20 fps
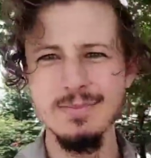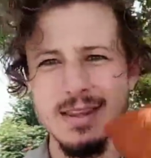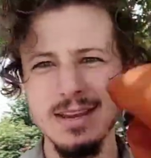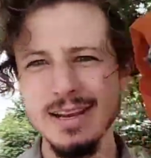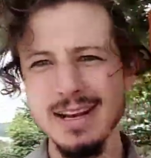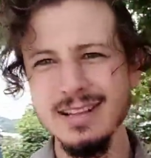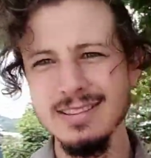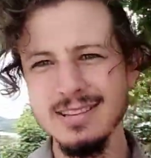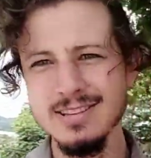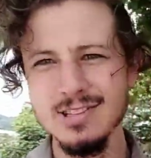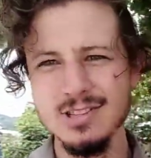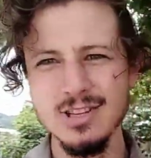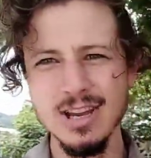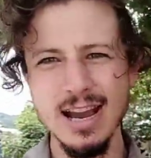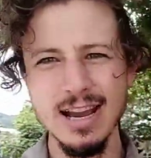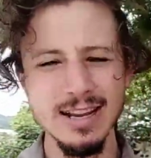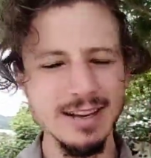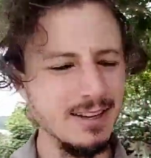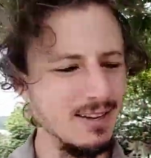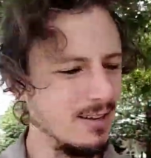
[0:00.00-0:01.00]
I got this
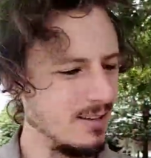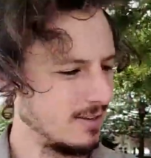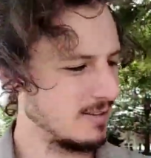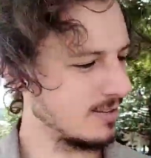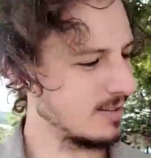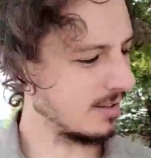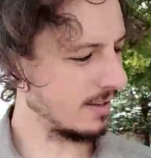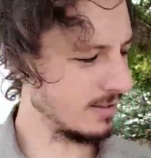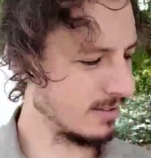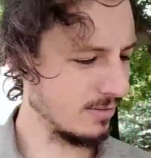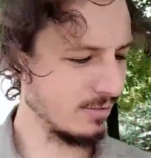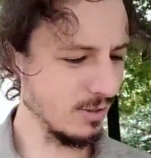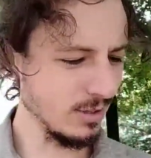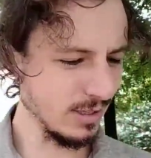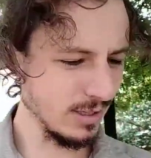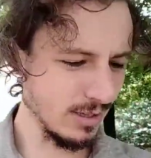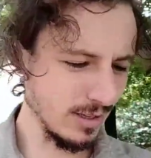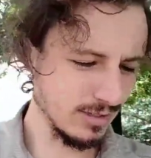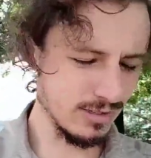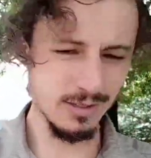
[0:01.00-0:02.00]
jacket. It's
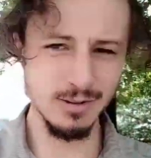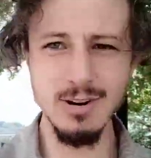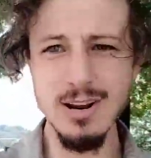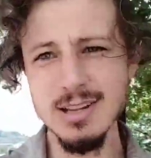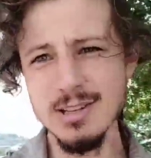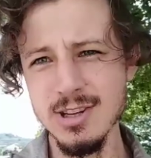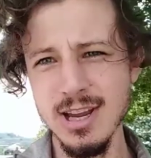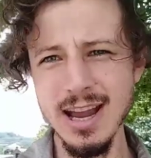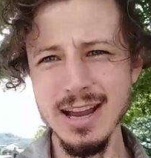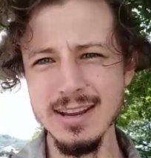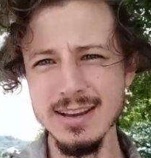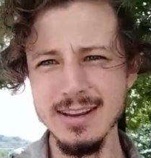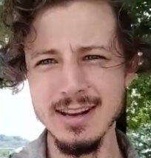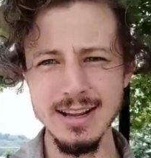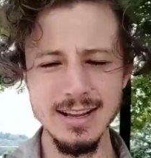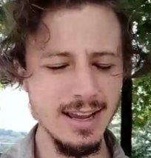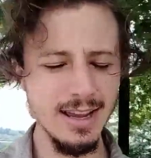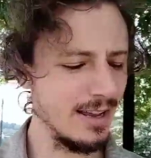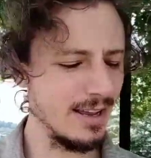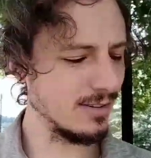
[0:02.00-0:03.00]
a great jacket, I
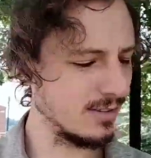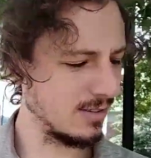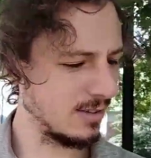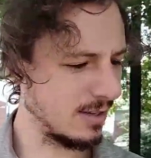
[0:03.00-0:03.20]
guess.